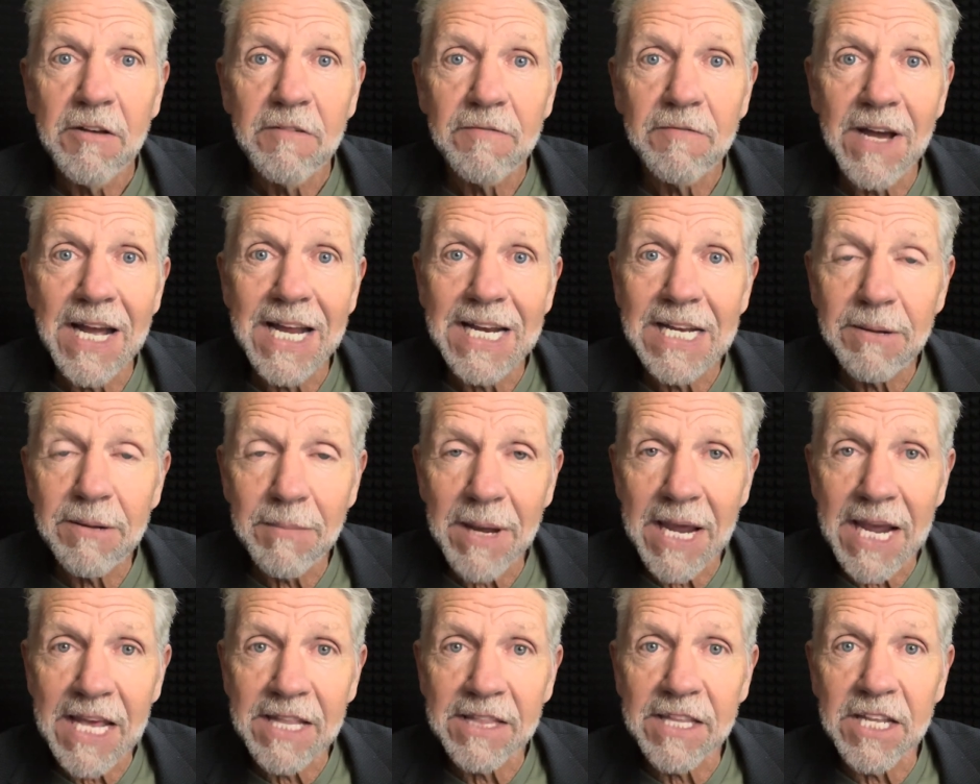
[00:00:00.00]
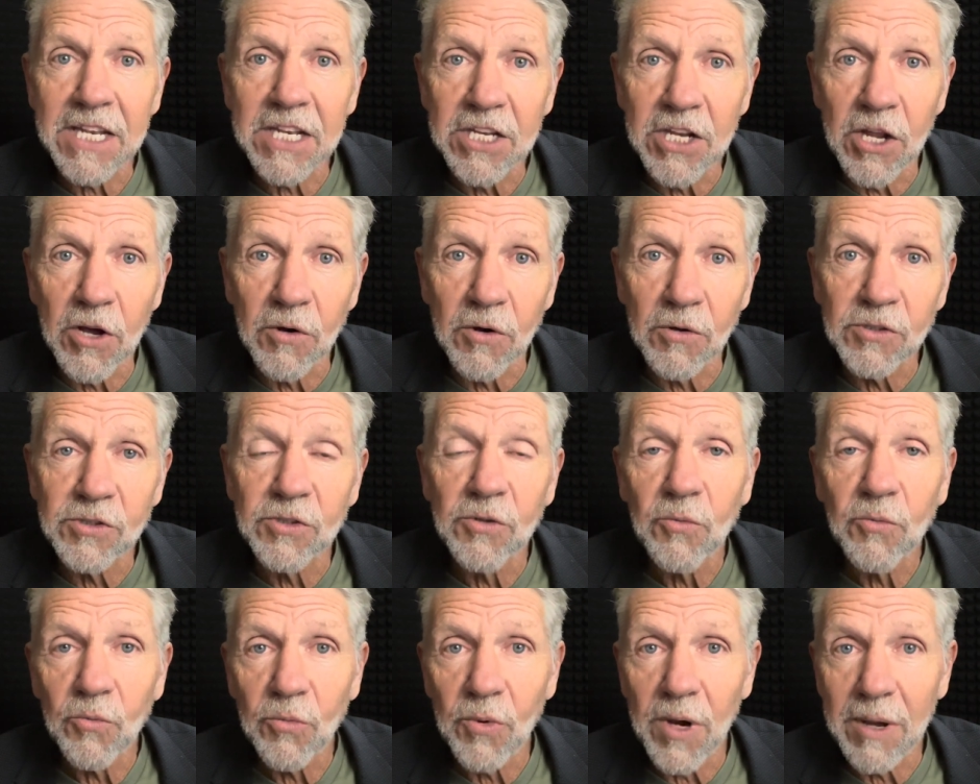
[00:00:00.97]
Find a man that knows
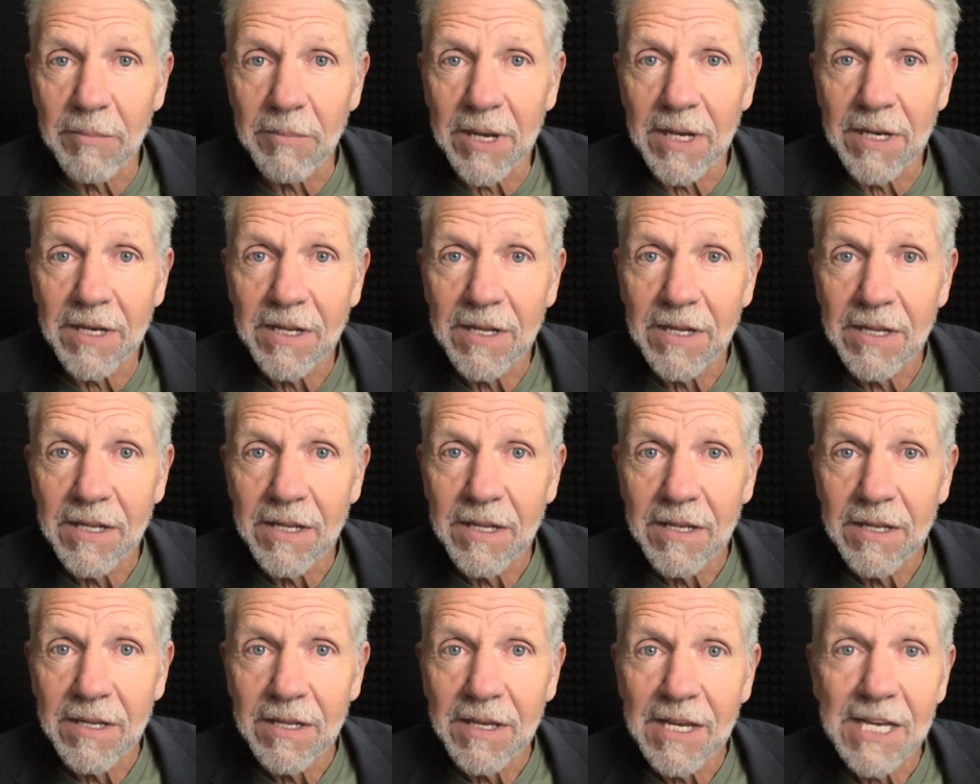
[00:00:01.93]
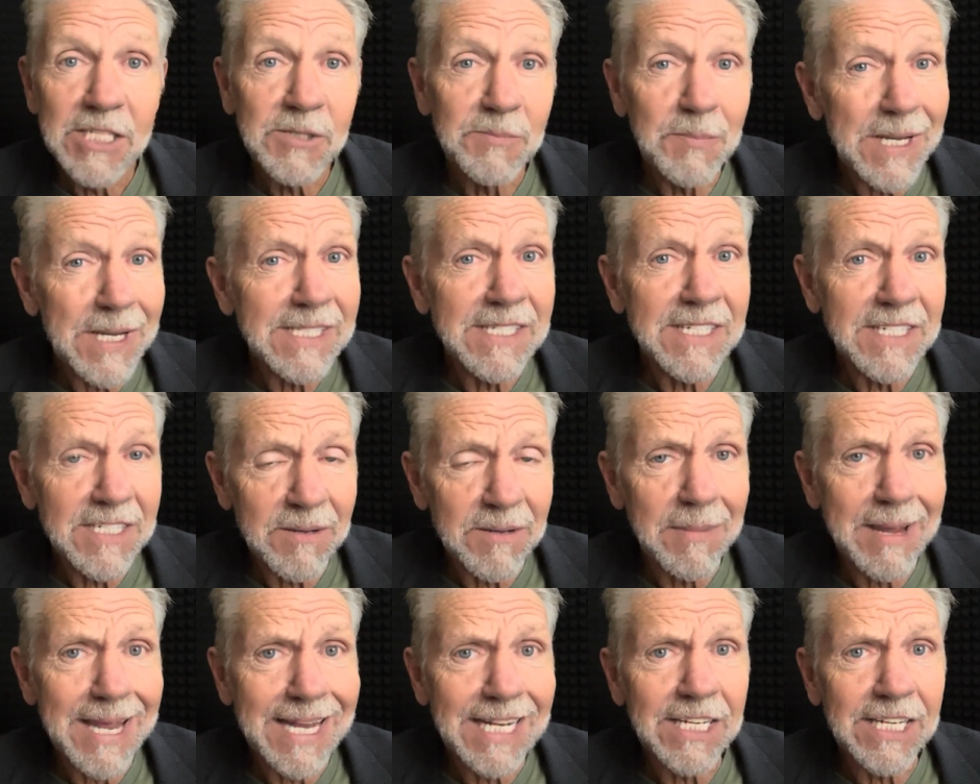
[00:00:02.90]
women, as best as a
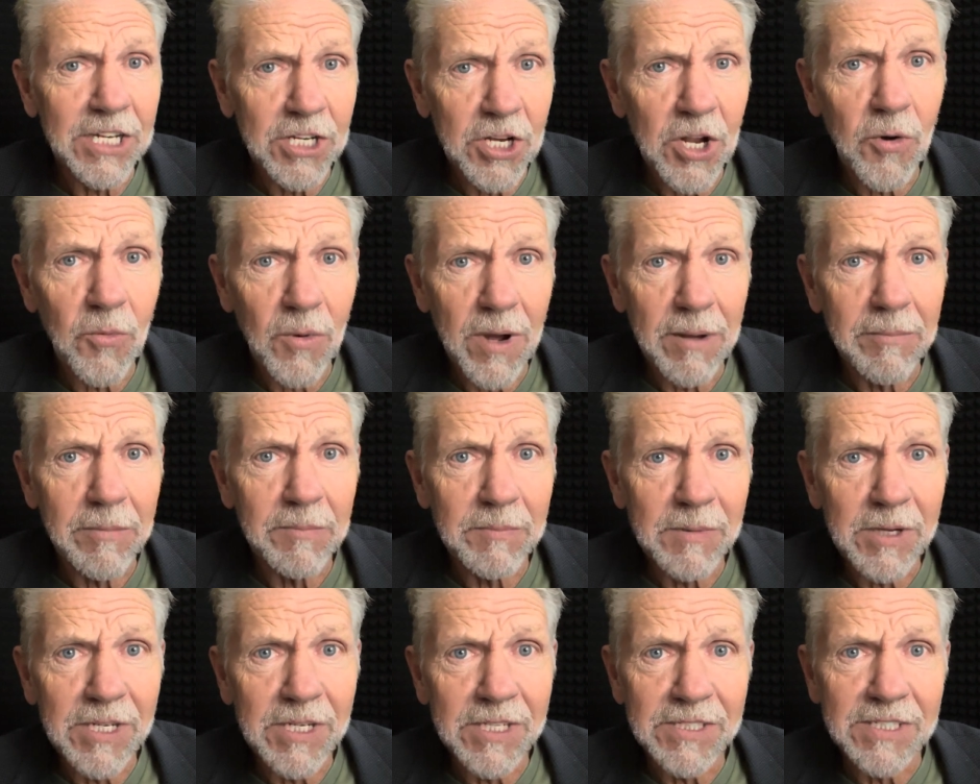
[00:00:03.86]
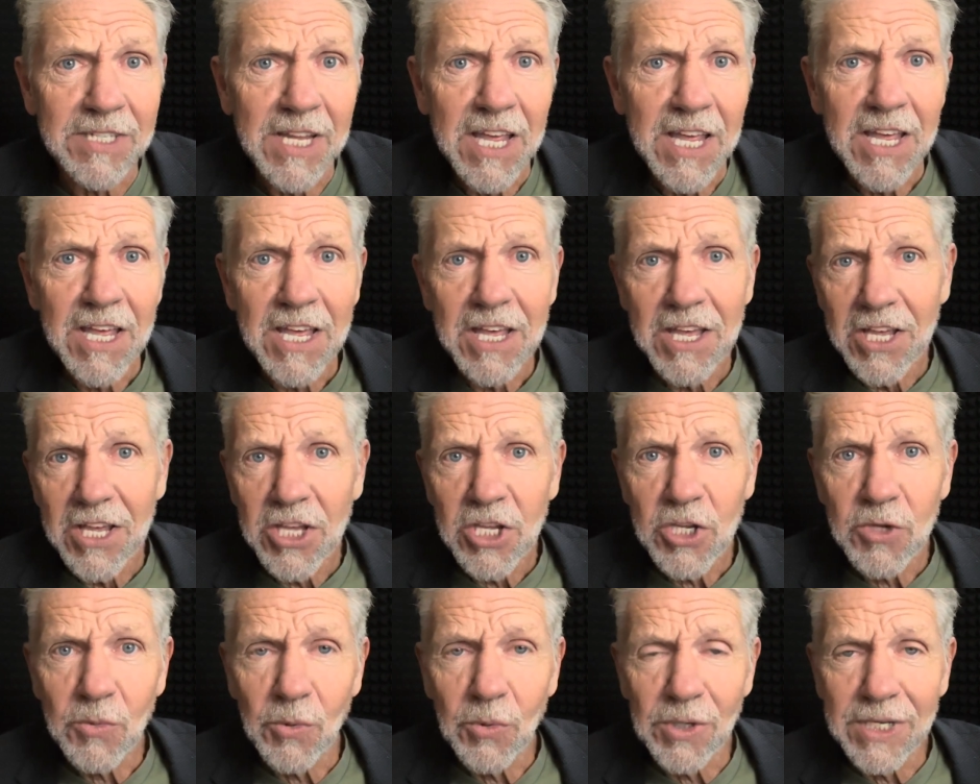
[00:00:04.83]
man can know women, because
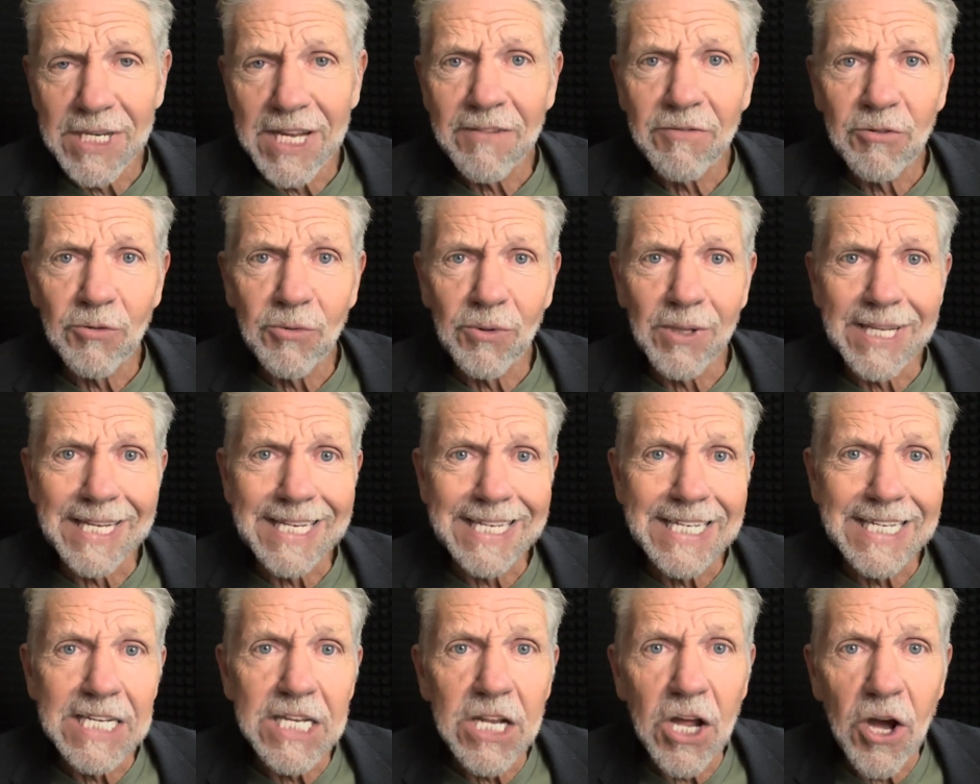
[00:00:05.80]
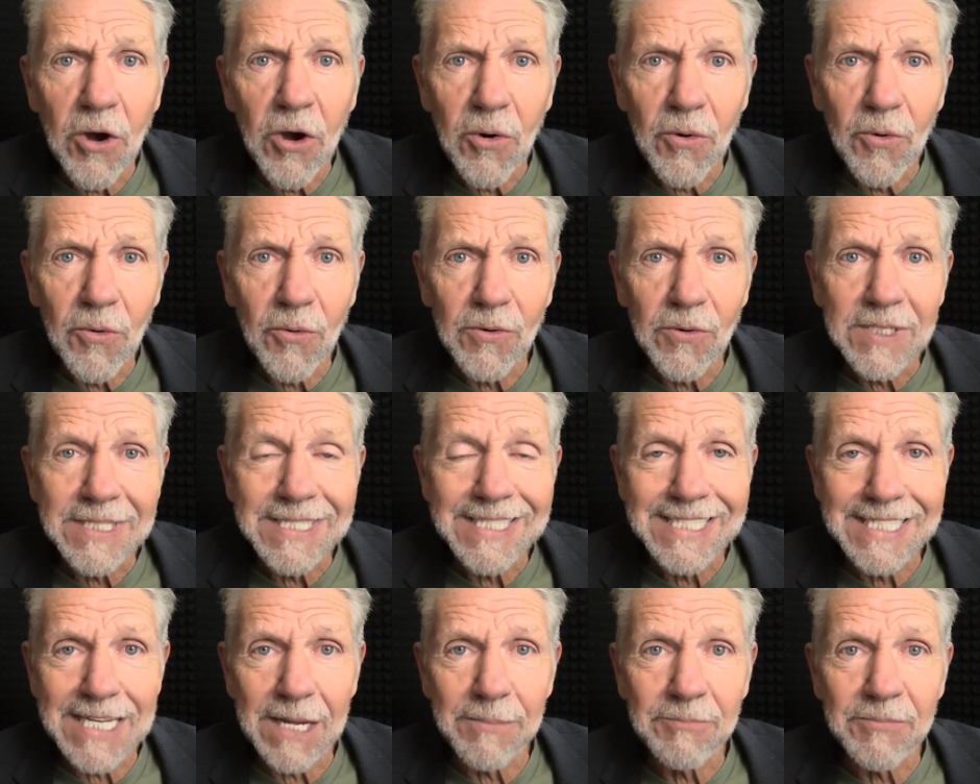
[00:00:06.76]
you will never really know
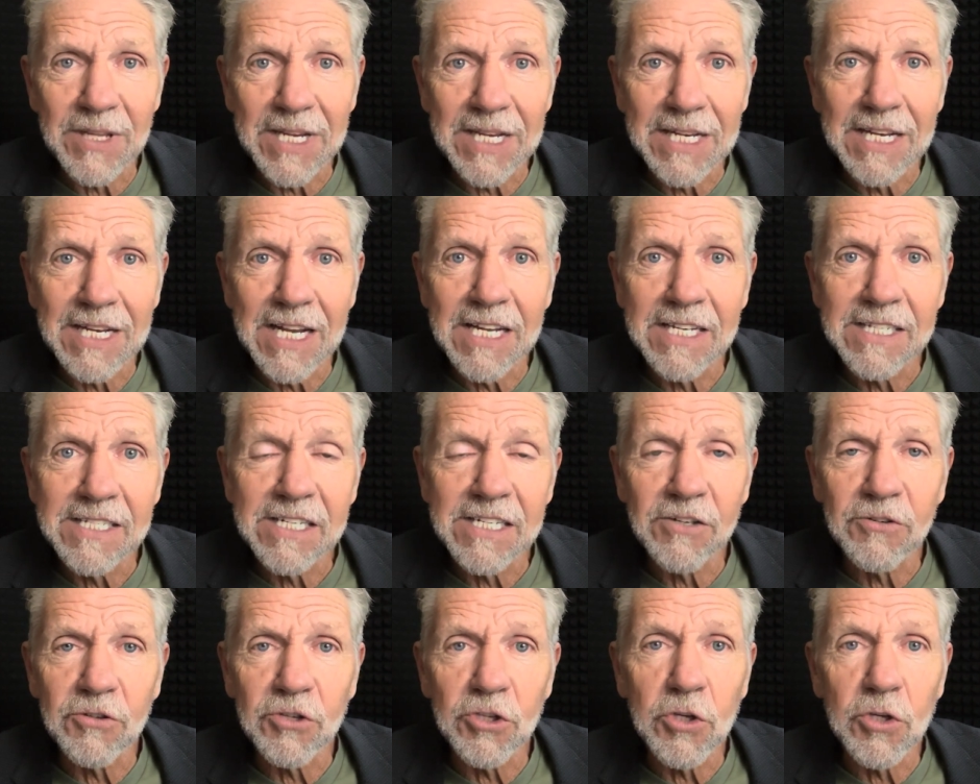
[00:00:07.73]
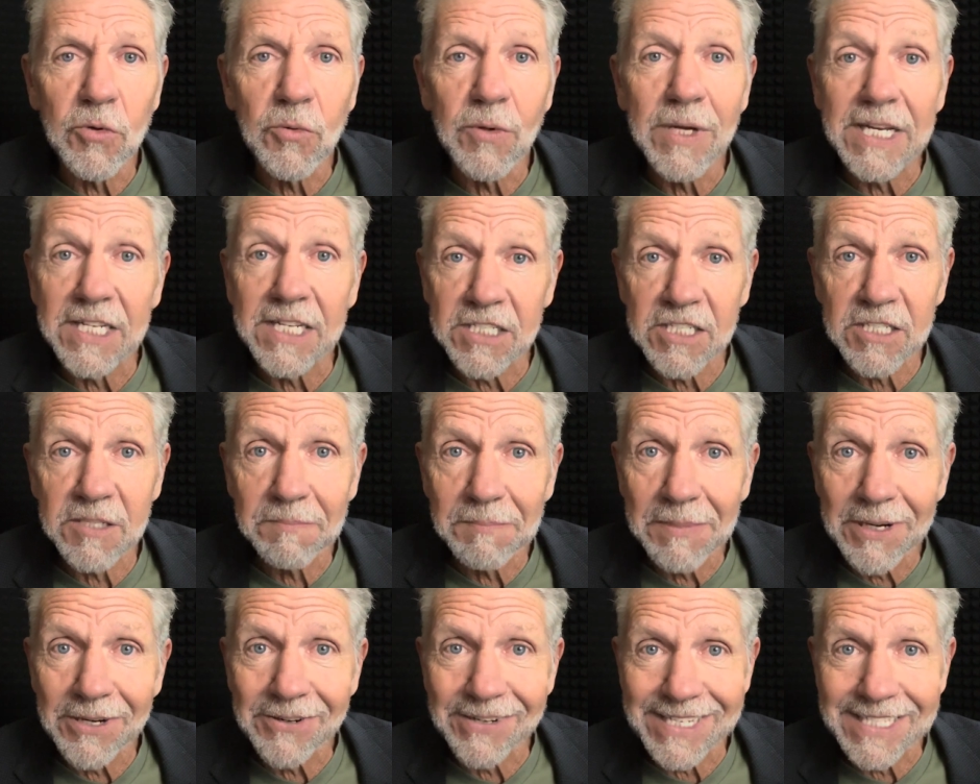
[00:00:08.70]
something until you
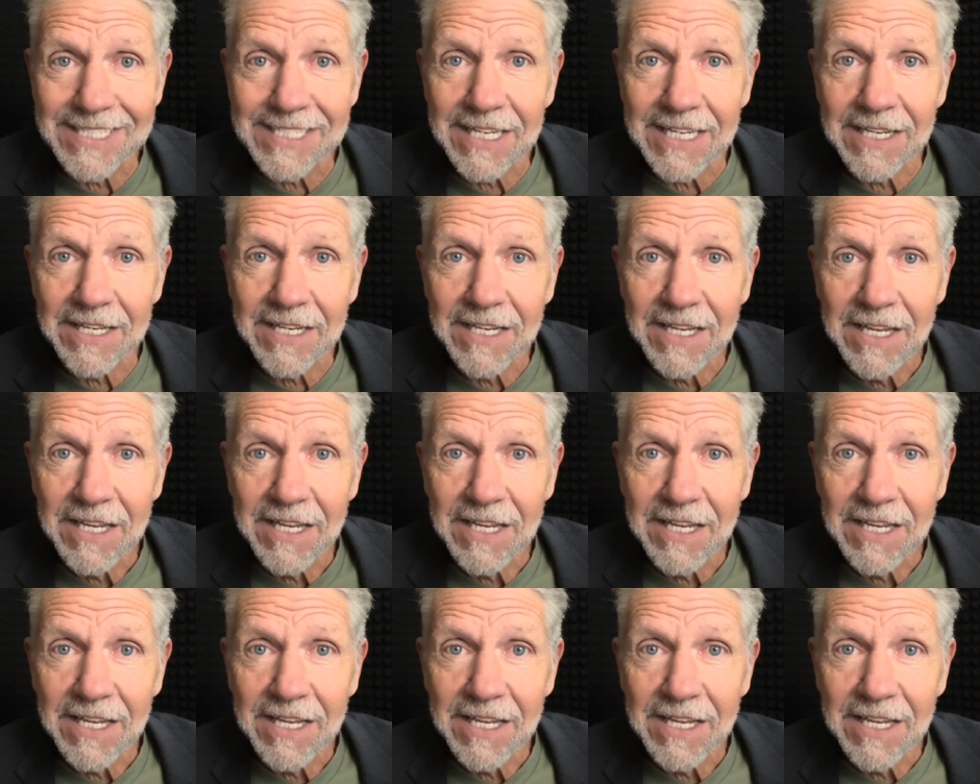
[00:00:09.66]
experience it.